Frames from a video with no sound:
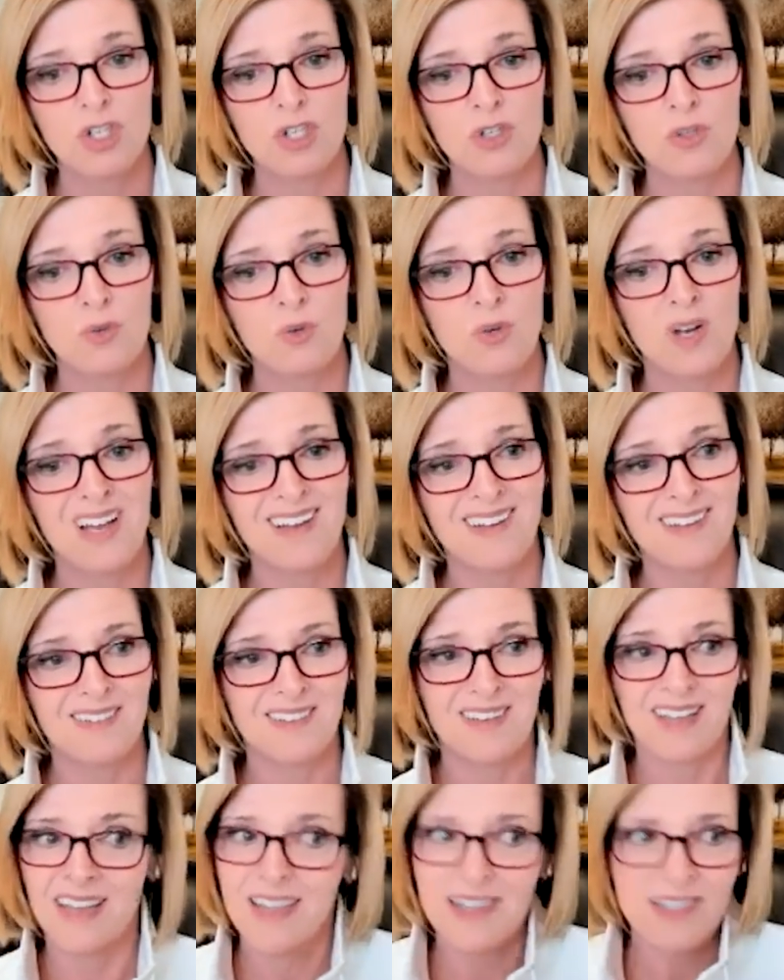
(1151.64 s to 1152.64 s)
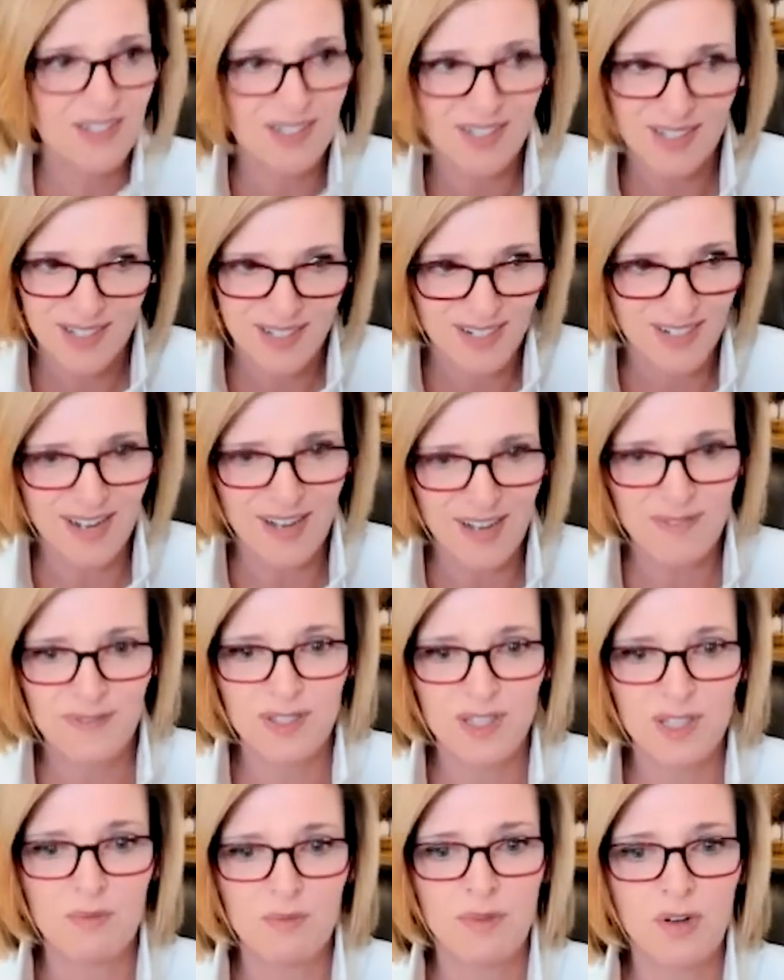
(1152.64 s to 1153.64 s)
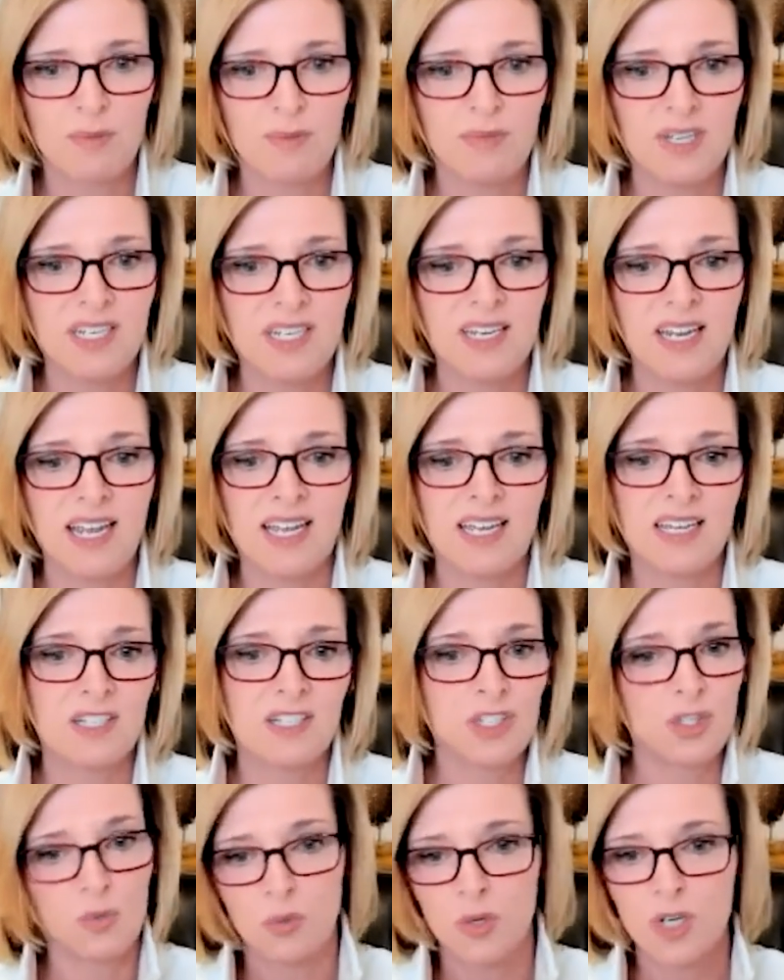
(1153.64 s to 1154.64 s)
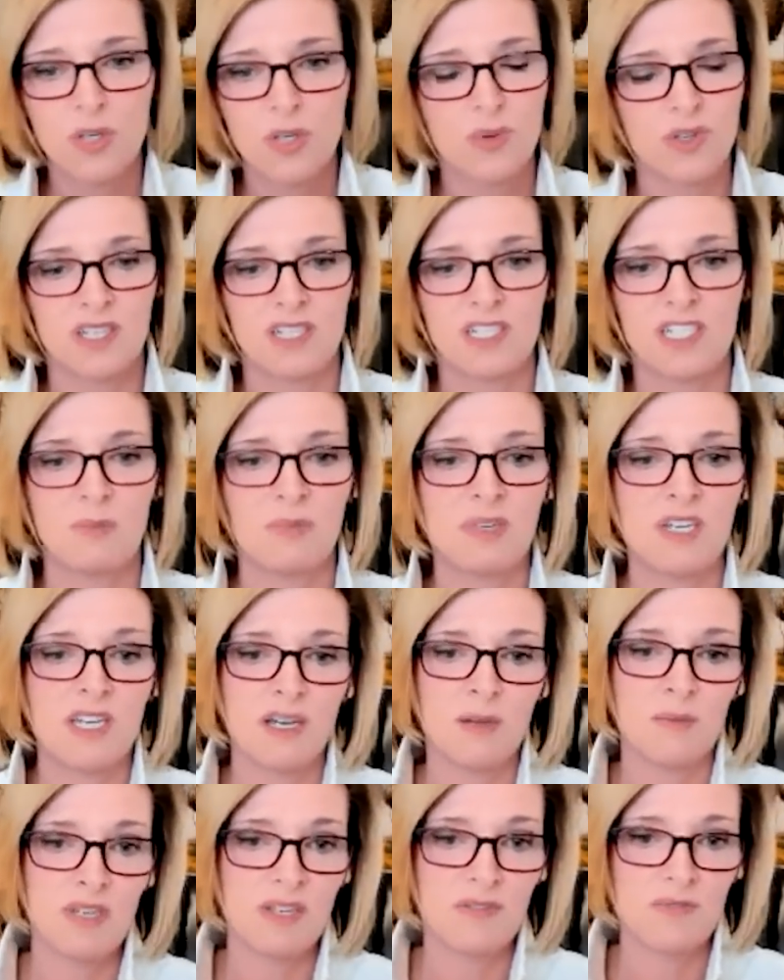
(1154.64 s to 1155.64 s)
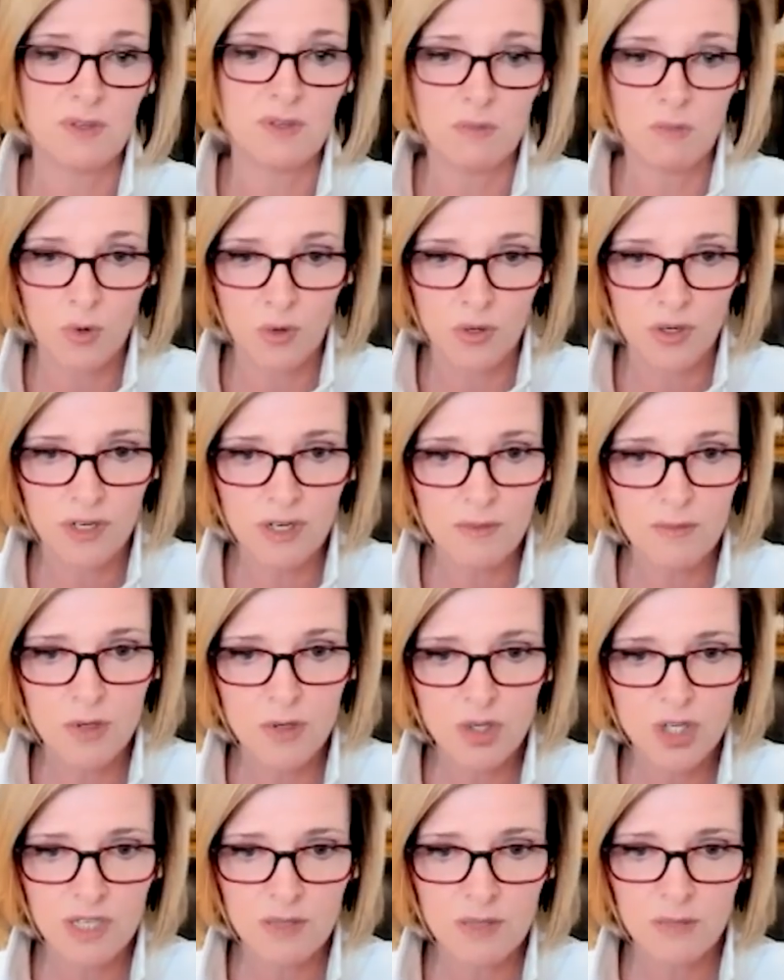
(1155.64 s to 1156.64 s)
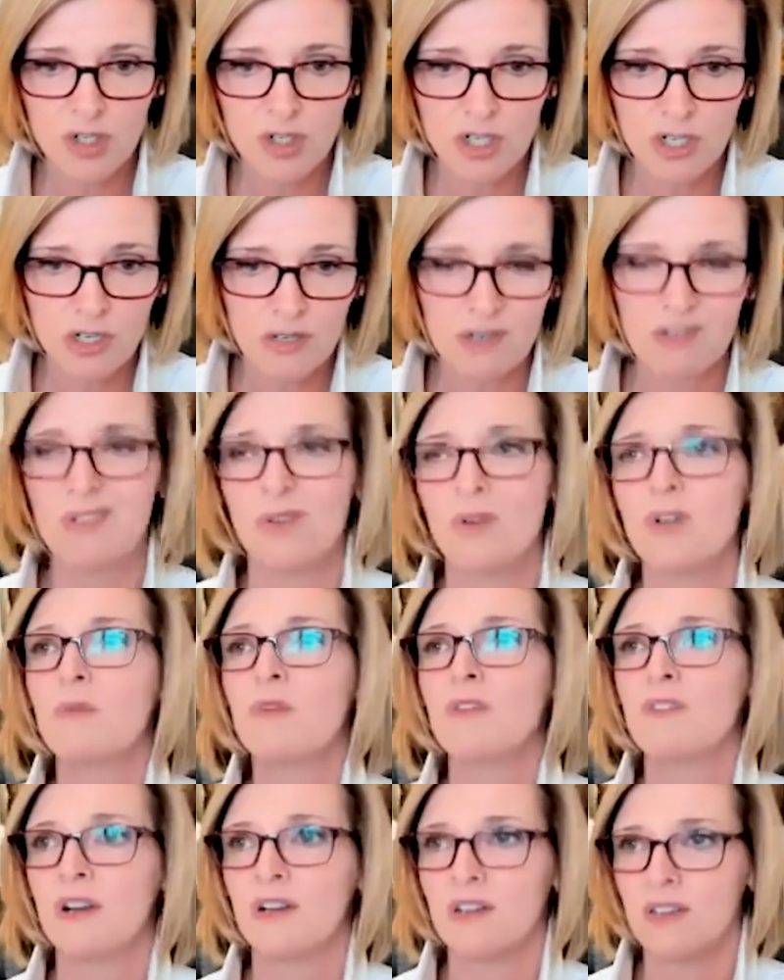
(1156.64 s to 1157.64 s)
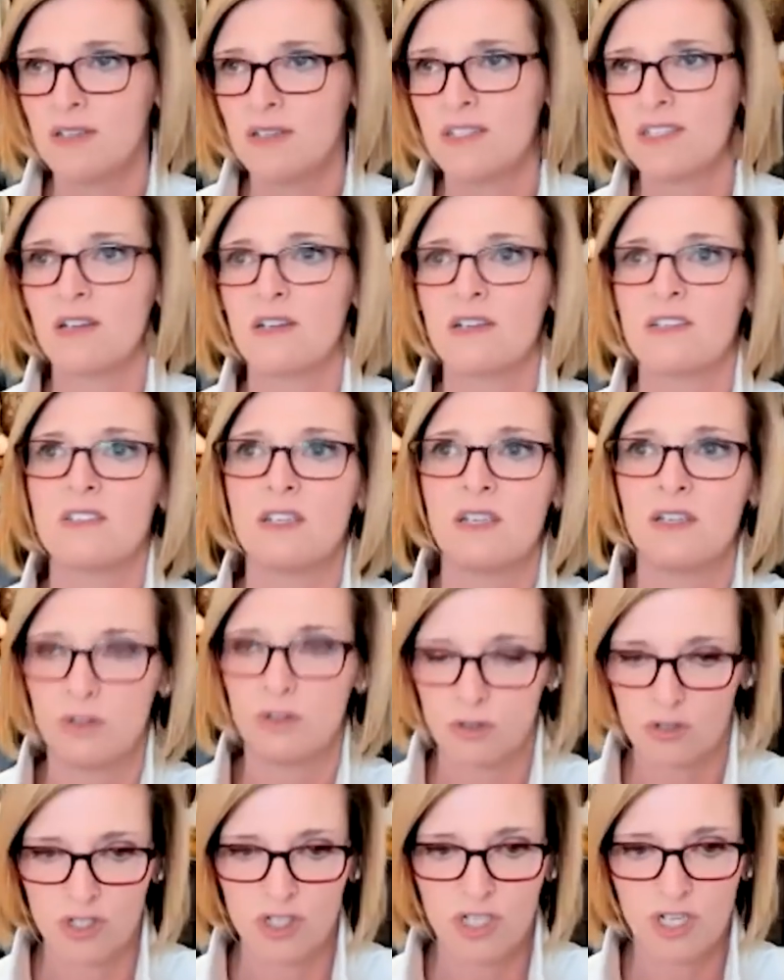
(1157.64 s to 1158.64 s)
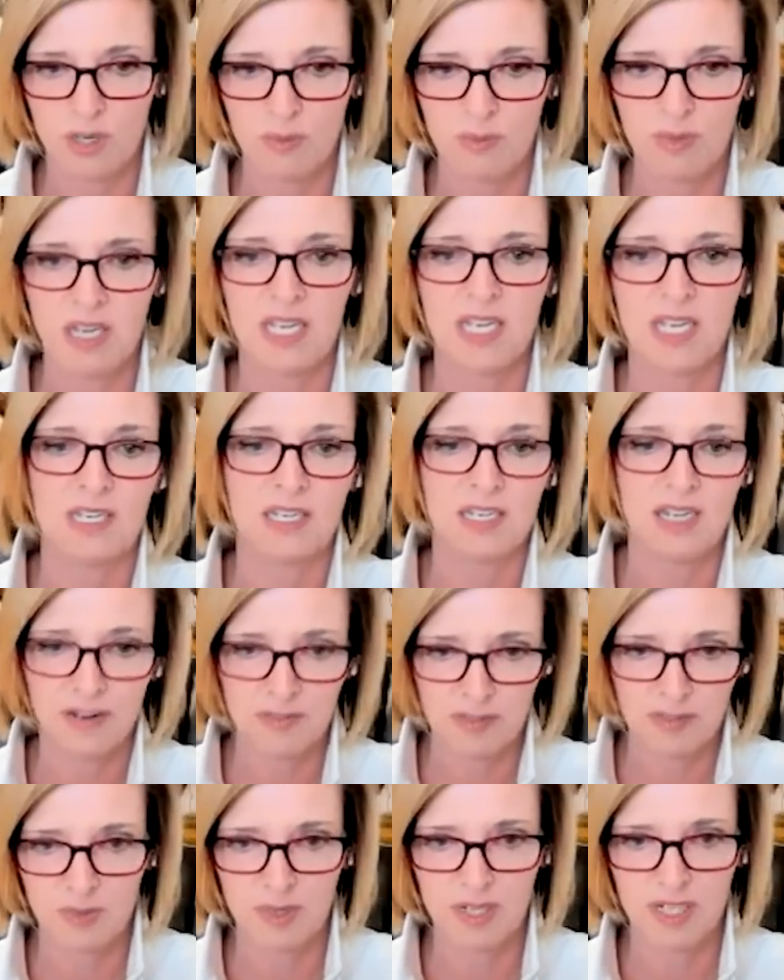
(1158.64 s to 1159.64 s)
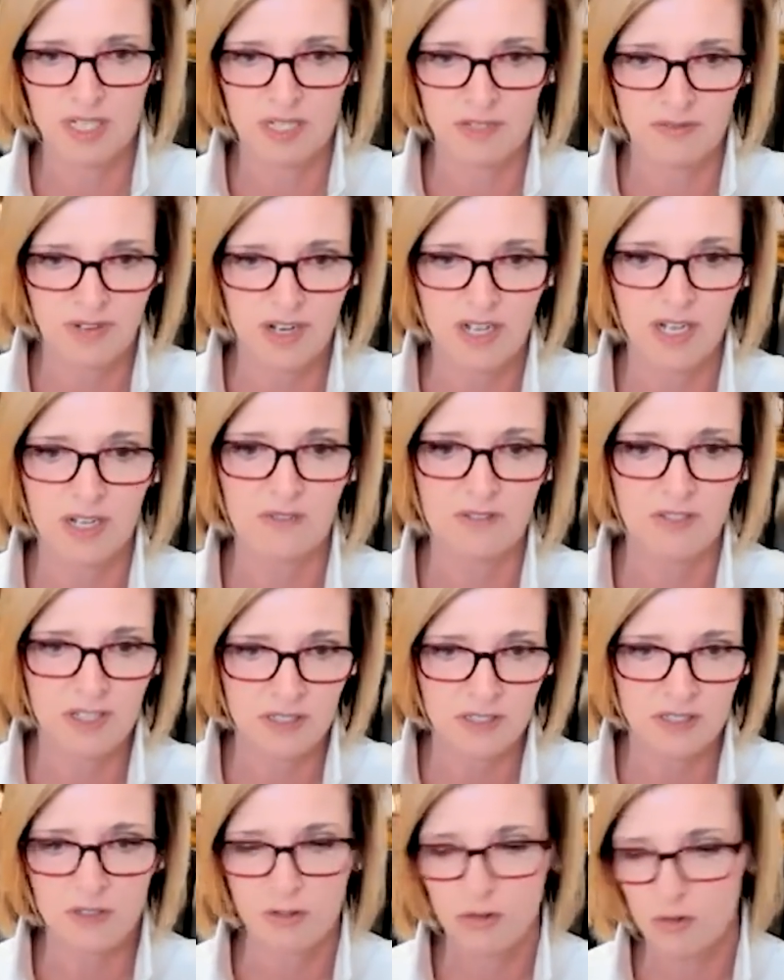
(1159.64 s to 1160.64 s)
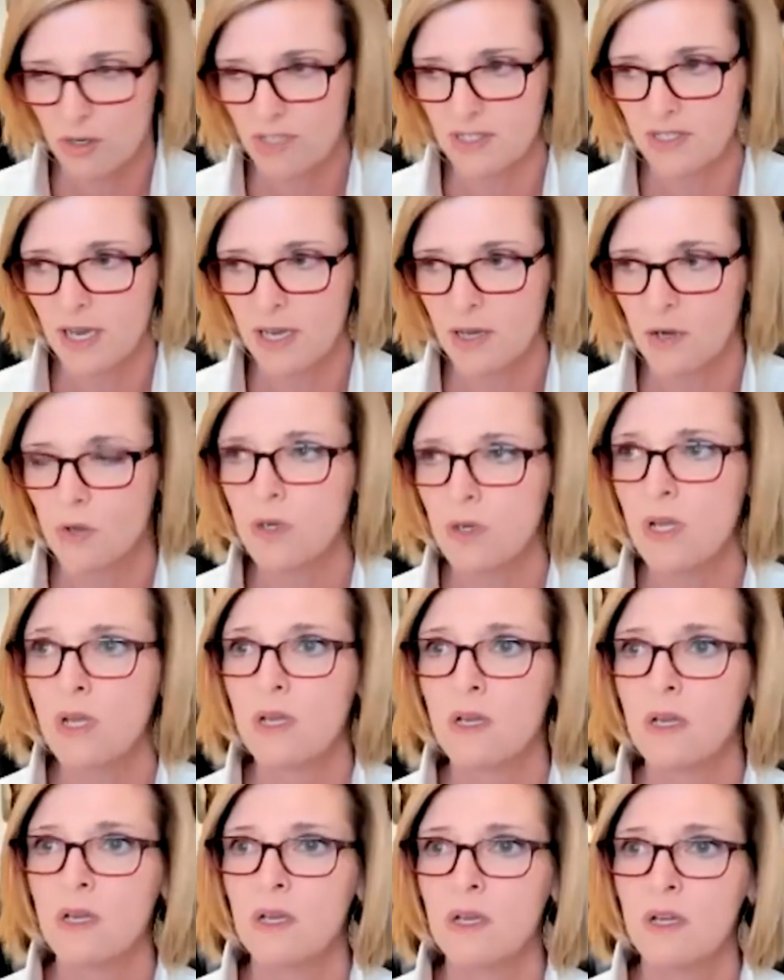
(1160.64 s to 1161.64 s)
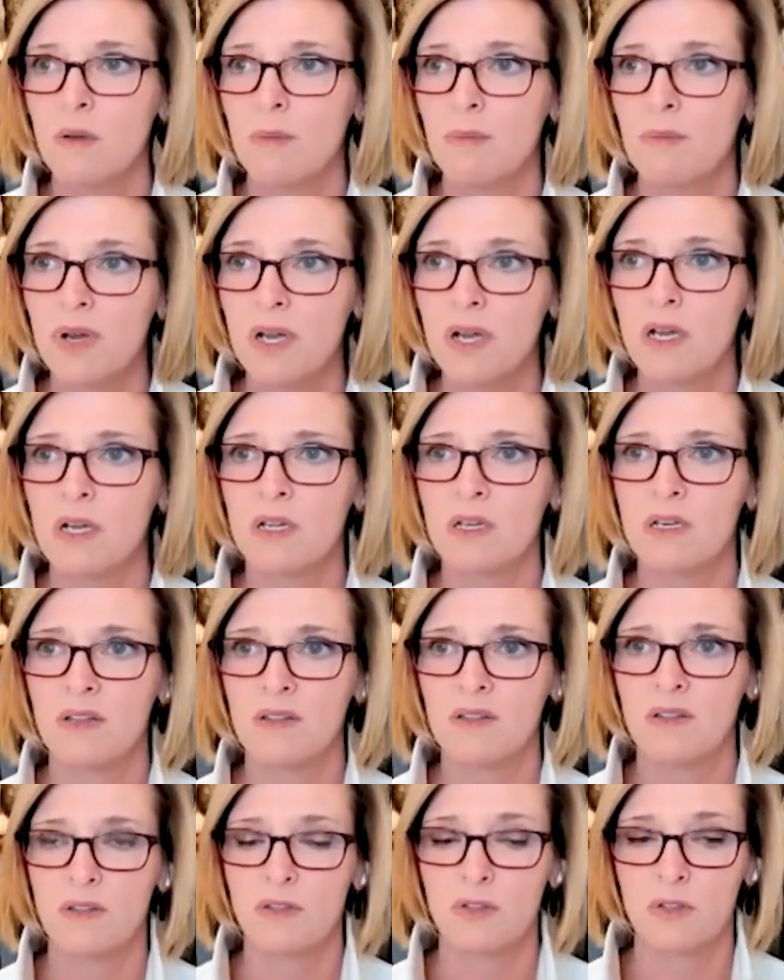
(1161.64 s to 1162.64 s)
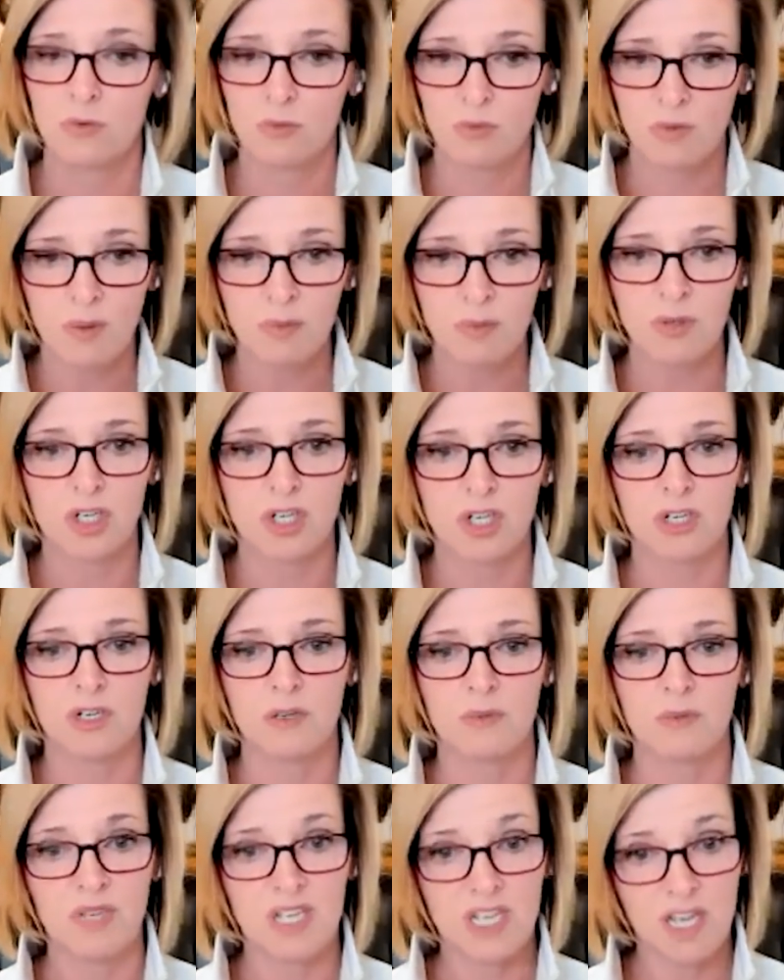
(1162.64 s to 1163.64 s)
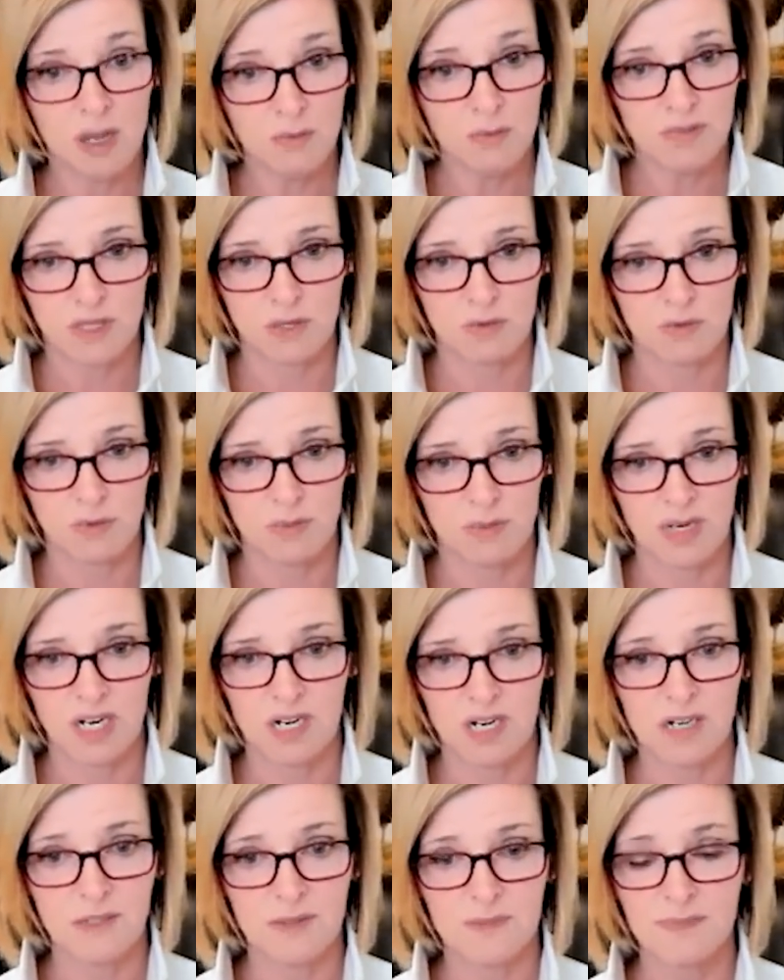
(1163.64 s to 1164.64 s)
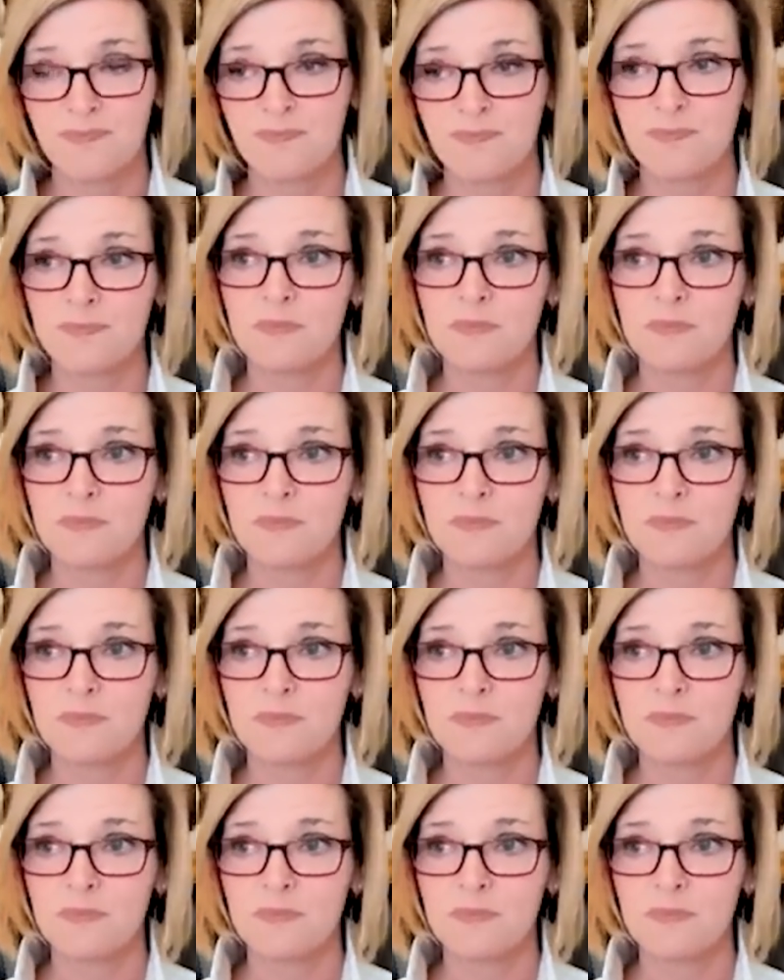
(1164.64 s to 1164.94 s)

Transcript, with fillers: to handle it enough in the moment and to work with it to become even more emotionally mature, don't get me wrong, it sucks, and there's a ton of pain, and everybody involved is stressed out, but the rupture becomes the repair.